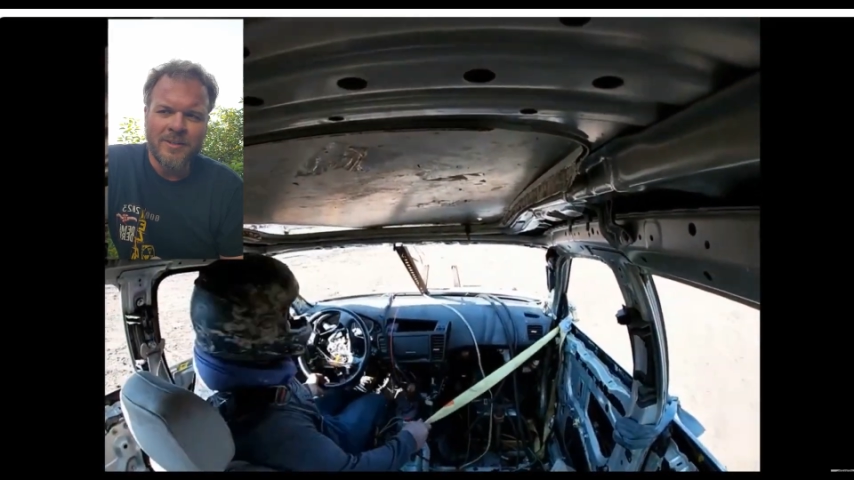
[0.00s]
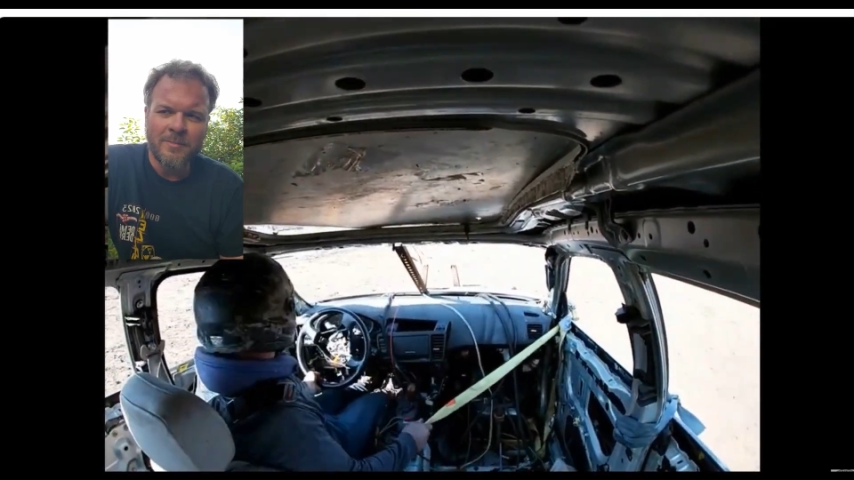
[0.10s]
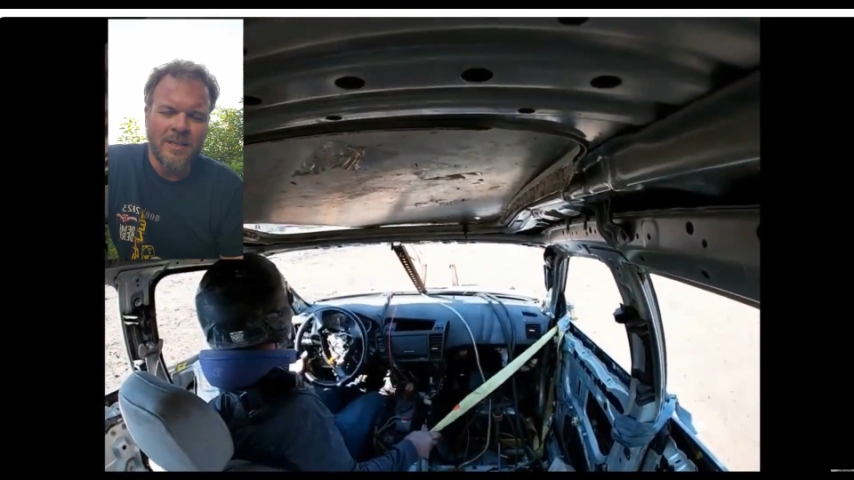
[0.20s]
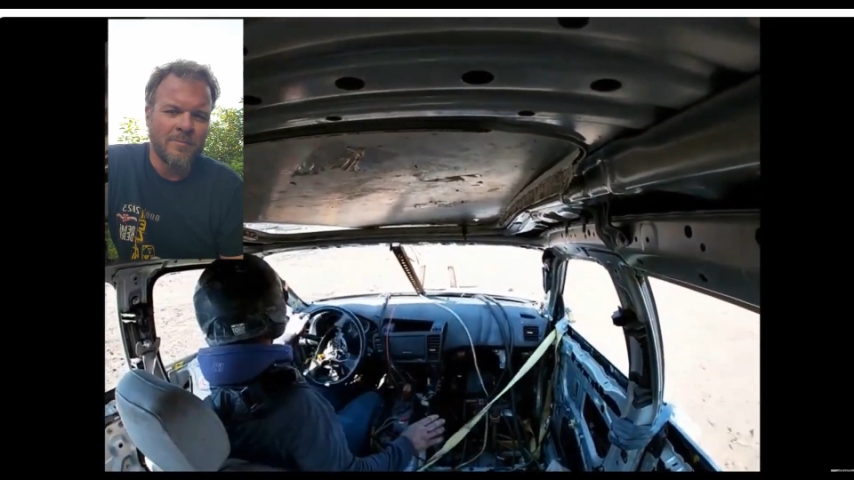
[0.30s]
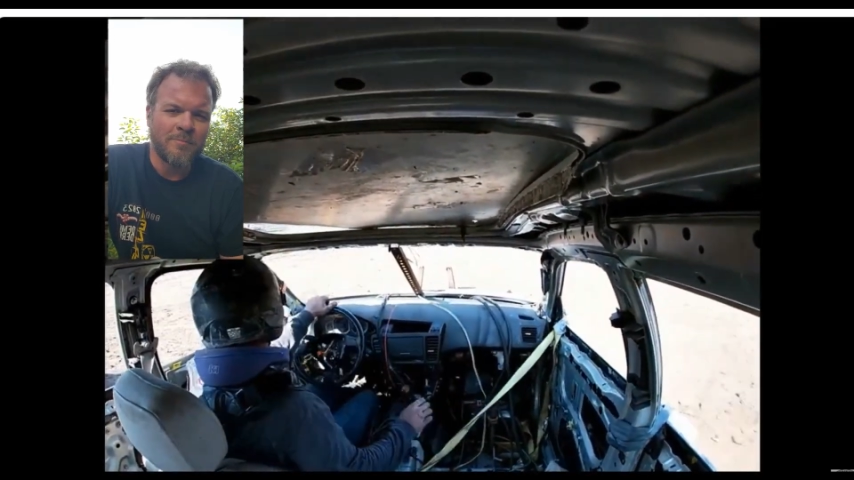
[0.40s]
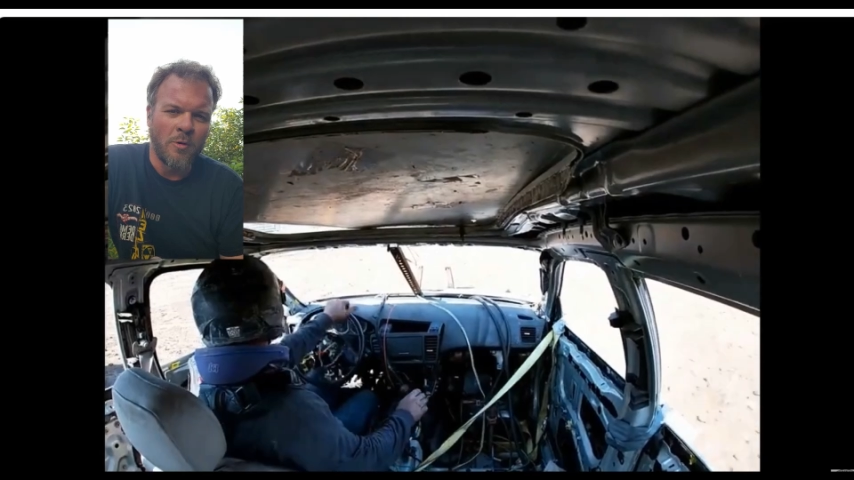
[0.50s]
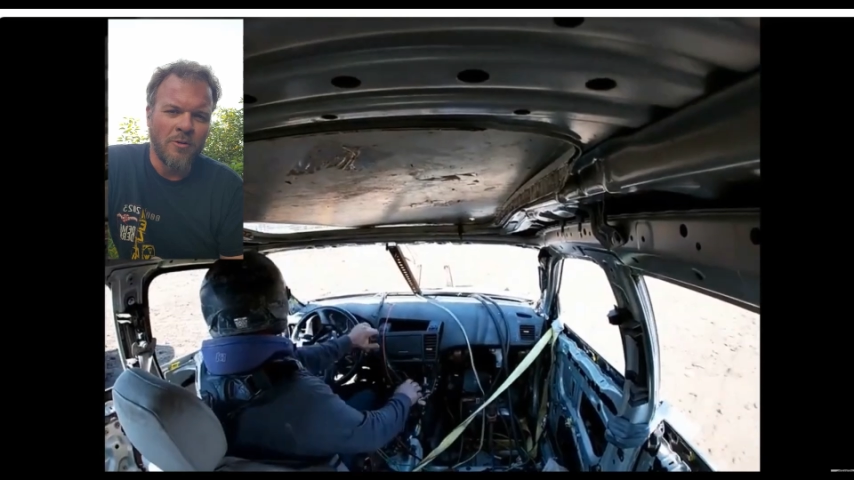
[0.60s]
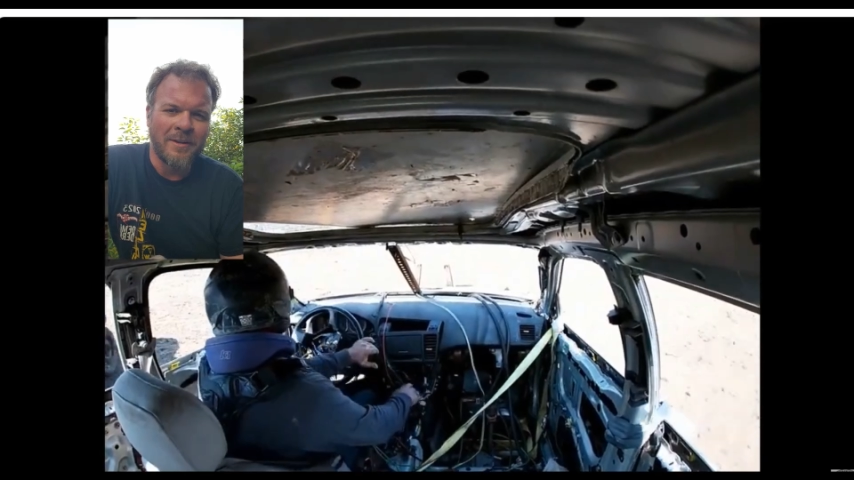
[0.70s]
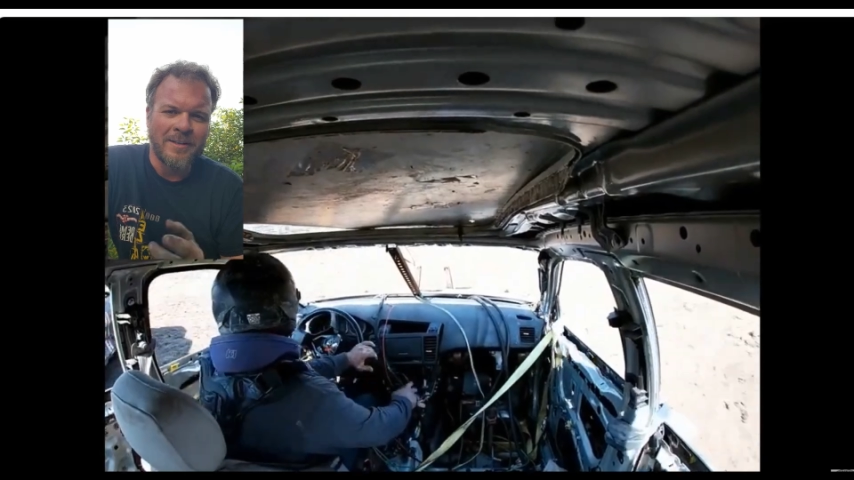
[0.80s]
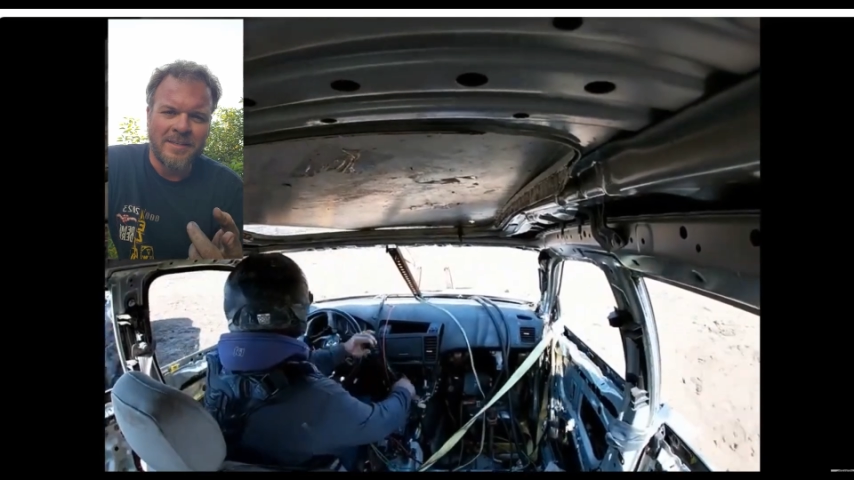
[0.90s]
I'm getting
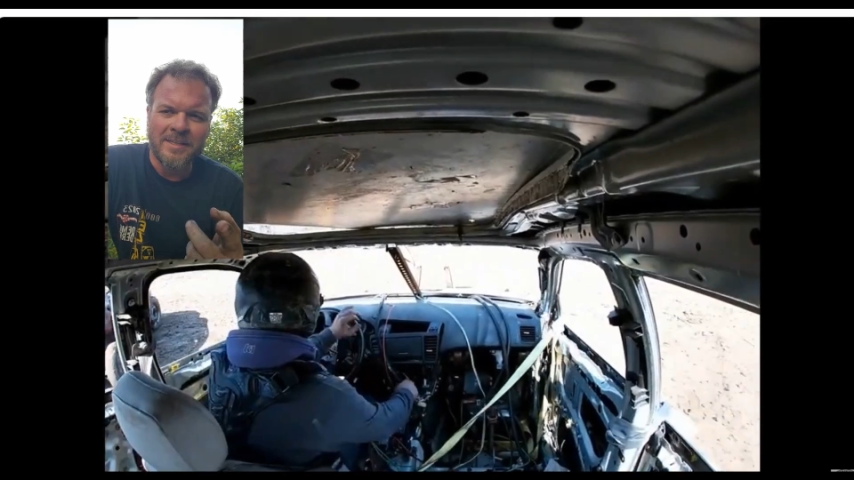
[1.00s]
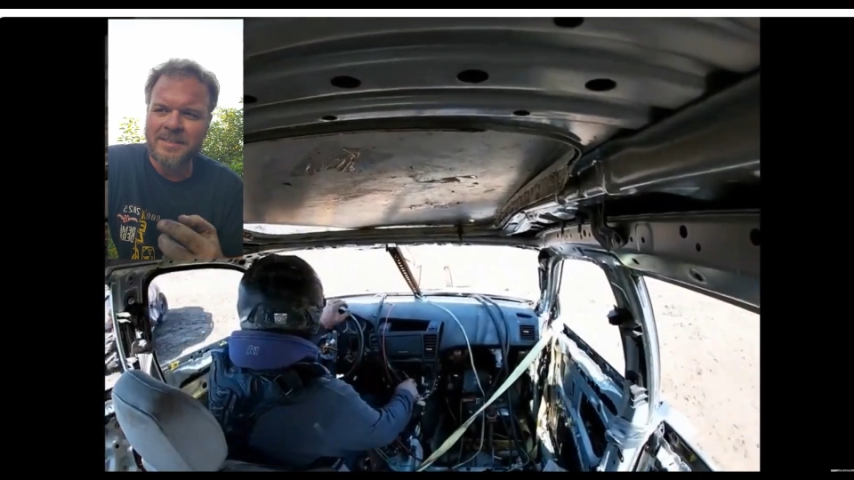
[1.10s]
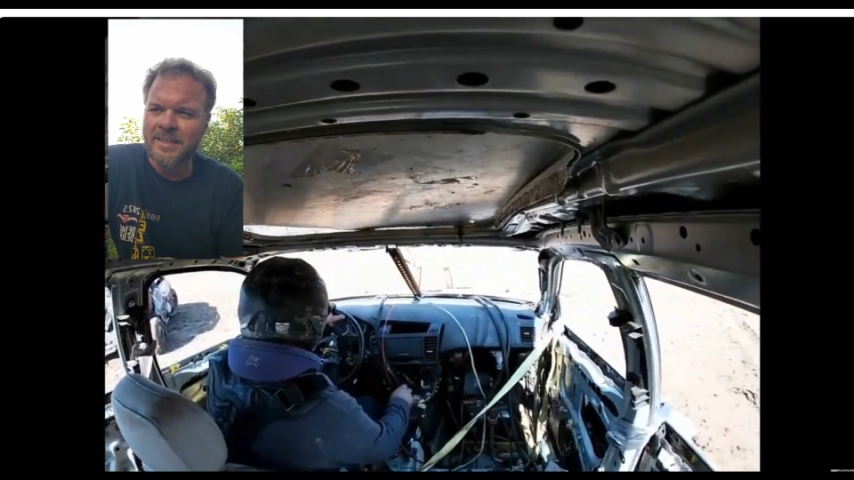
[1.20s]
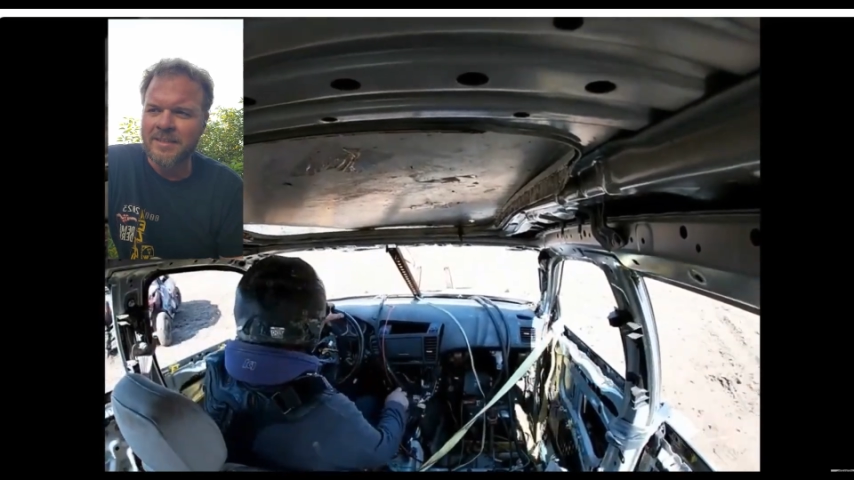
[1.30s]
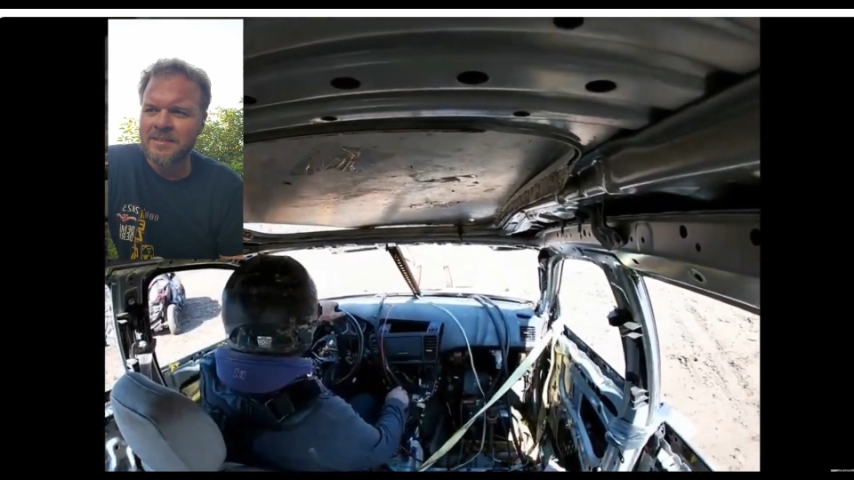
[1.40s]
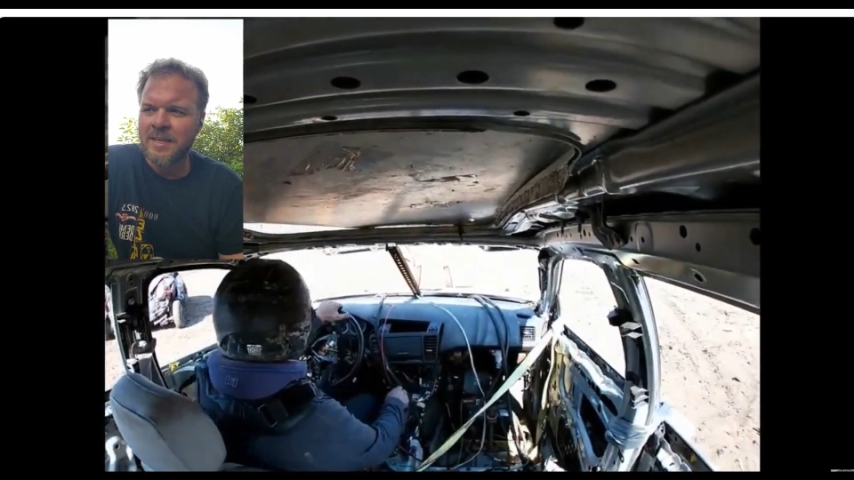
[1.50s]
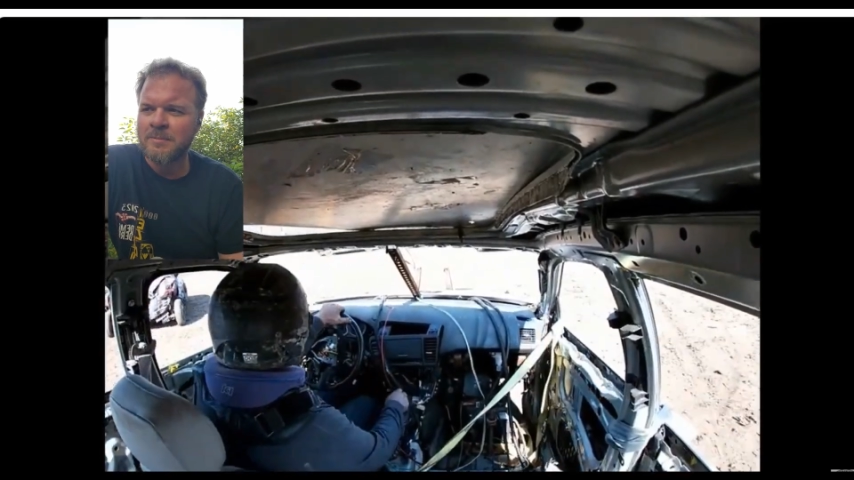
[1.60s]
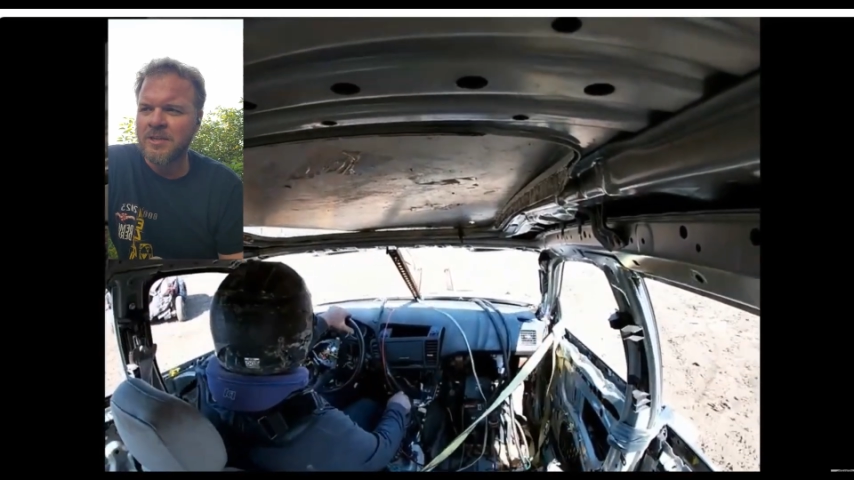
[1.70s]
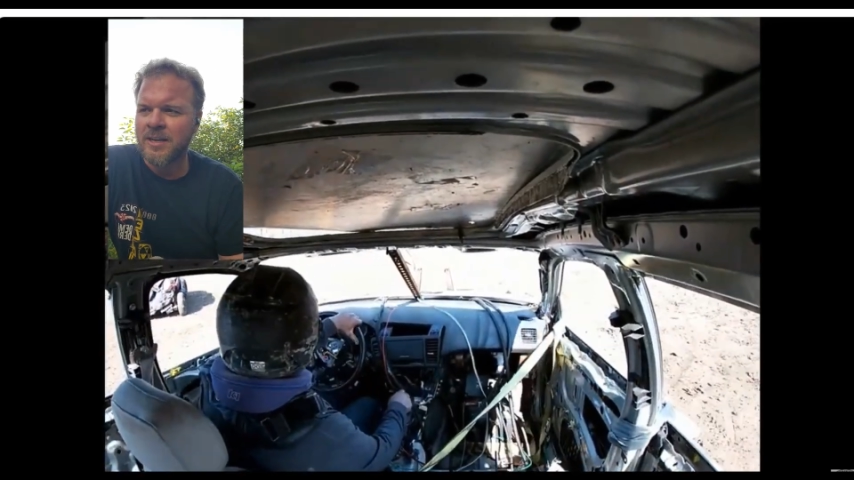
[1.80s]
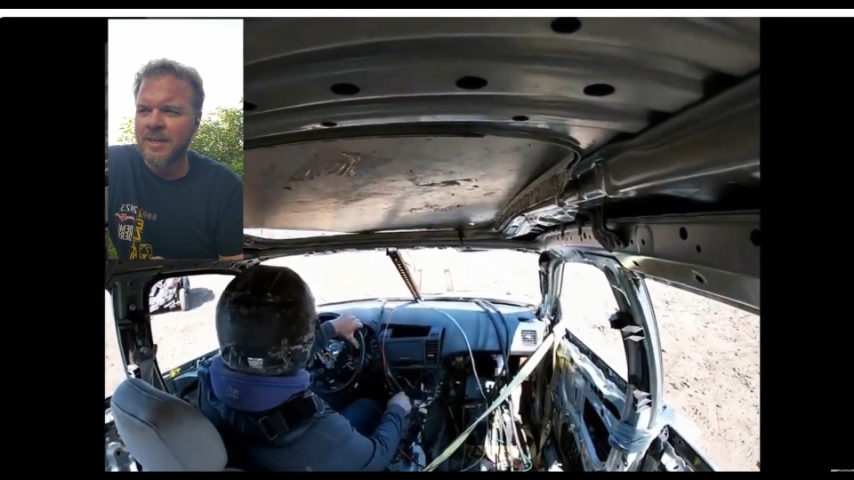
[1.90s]
bored and dizzy at the
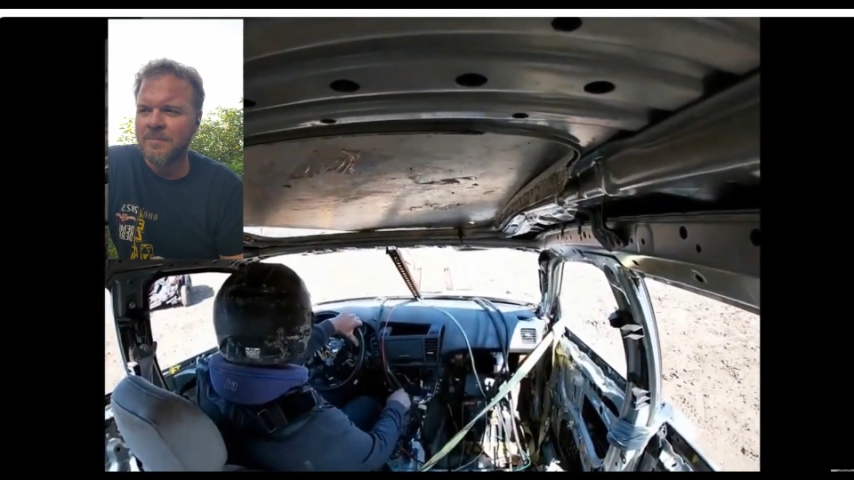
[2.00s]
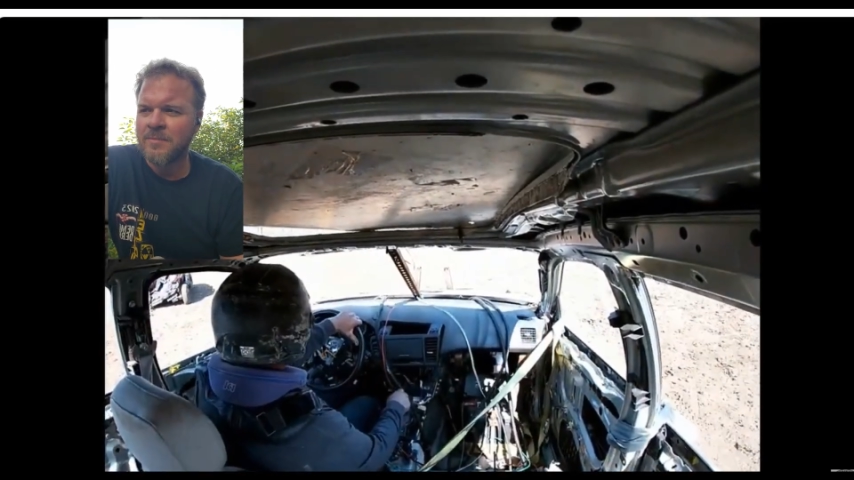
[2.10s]
same time.